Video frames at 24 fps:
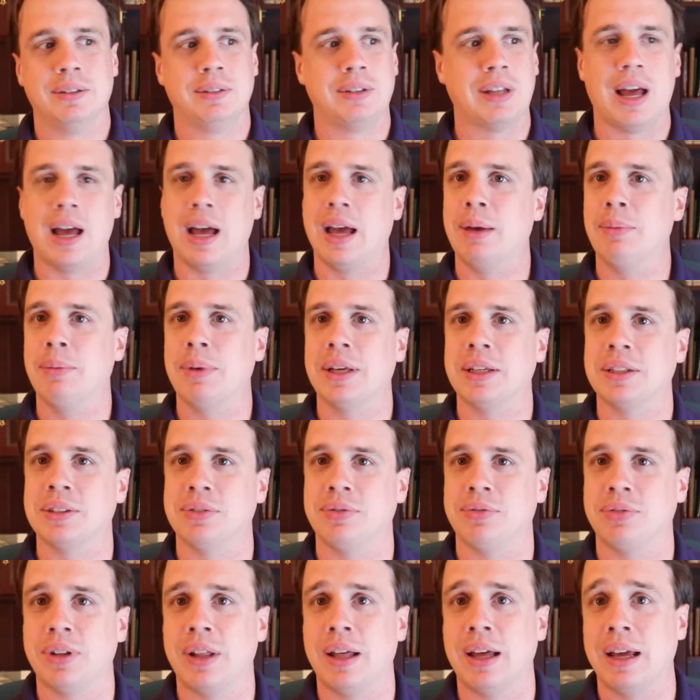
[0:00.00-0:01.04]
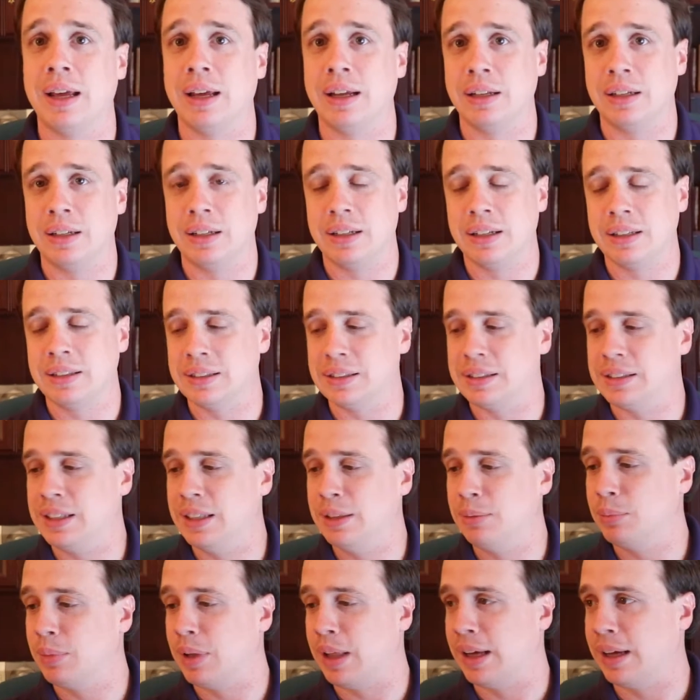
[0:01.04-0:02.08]
time is flying. It doesn't
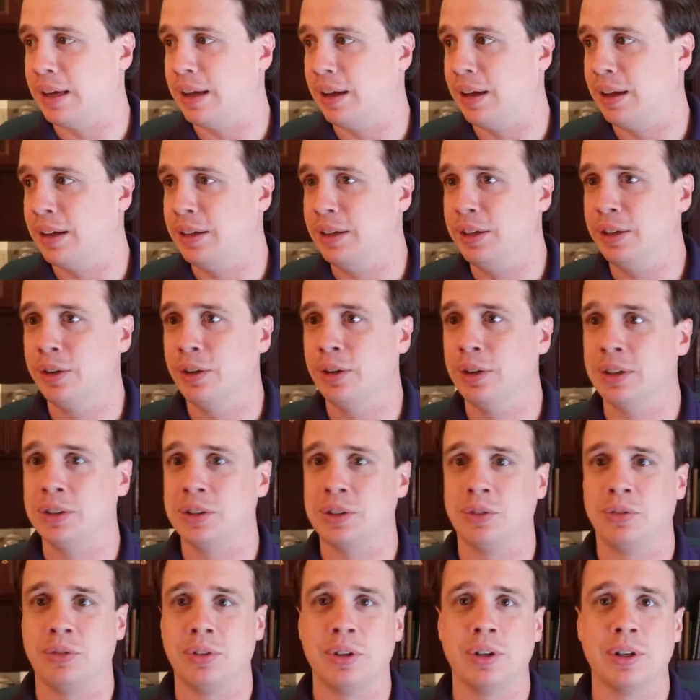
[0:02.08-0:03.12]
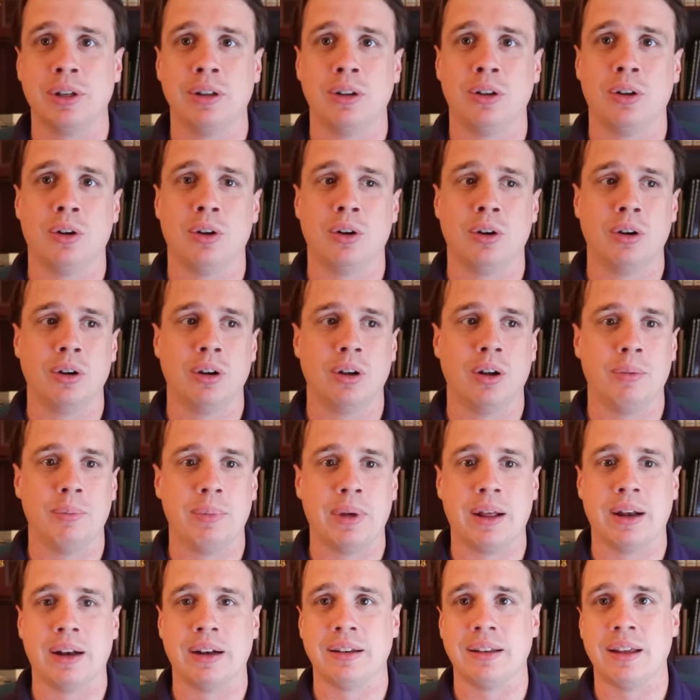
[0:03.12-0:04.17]
seem like a year is a very long
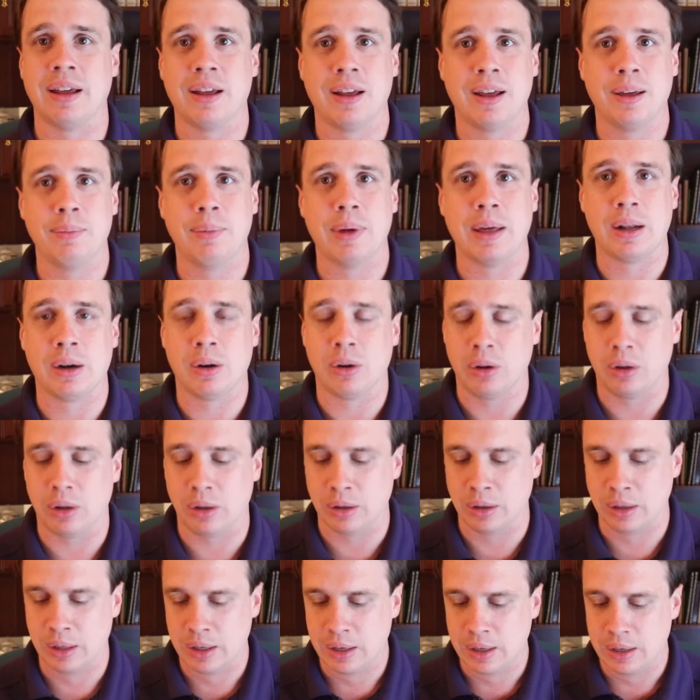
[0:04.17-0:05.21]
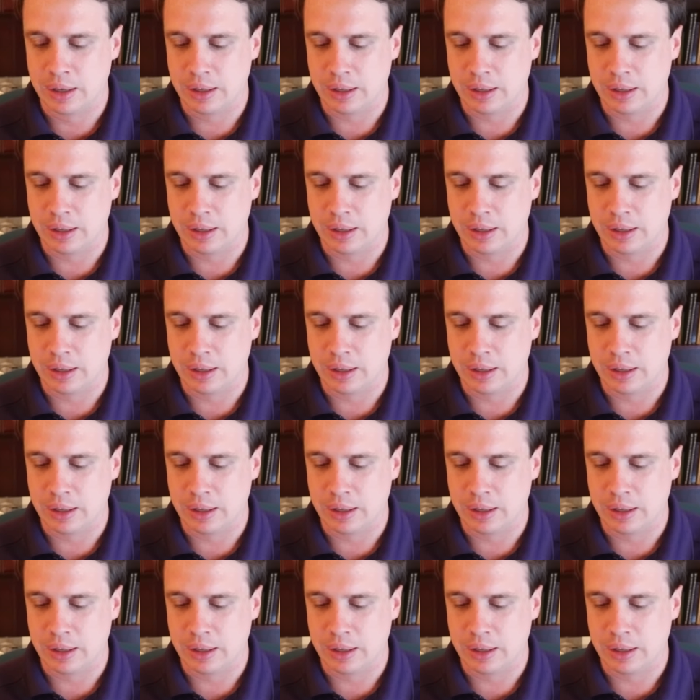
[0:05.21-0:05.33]
amount of time at all.